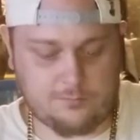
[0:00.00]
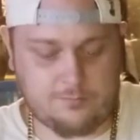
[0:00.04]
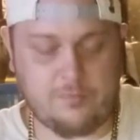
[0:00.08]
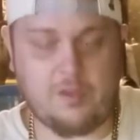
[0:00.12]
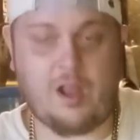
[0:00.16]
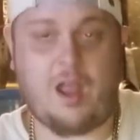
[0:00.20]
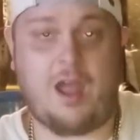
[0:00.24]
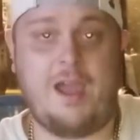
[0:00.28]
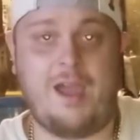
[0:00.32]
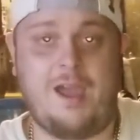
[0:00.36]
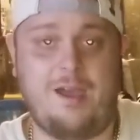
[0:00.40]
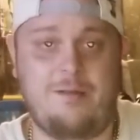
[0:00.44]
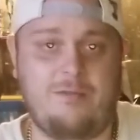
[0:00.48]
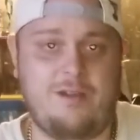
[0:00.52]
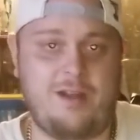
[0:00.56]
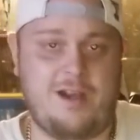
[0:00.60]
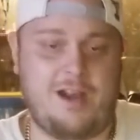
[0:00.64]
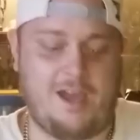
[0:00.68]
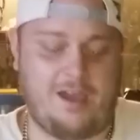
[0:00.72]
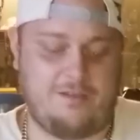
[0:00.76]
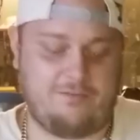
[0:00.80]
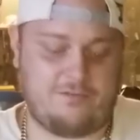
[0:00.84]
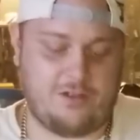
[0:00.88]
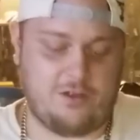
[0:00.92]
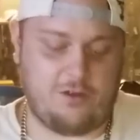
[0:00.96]
I am going to
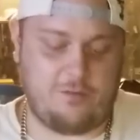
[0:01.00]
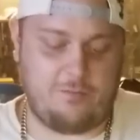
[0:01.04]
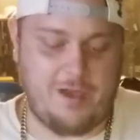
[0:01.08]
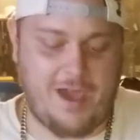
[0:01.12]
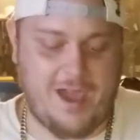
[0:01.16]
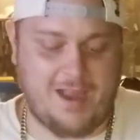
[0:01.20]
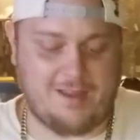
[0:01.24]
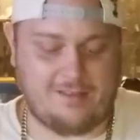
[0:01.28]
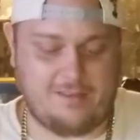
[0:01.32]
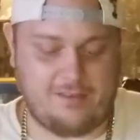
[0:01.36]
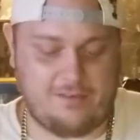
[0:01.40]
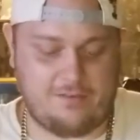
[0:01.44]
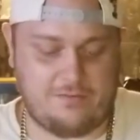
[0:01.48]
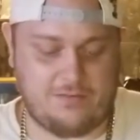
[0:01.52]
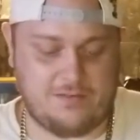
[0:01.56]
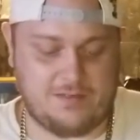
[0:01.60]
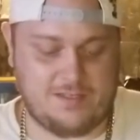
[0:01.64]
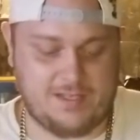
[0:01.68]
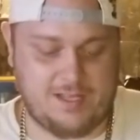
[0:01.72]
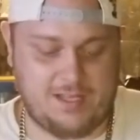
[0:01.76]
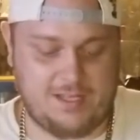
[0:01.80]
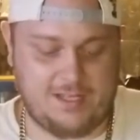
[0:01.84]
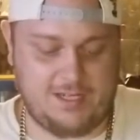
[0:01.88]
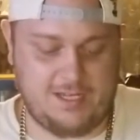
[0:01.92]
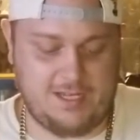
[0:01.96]
have to go back to this
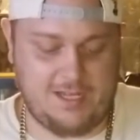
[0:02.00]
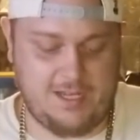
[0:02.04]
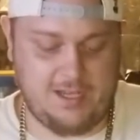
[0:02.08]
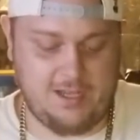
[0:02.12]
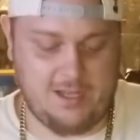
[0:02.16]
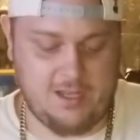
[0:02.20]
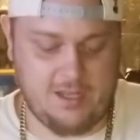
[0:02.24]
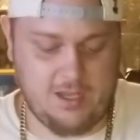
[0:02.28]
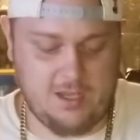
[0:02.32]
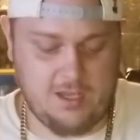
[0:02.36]
facility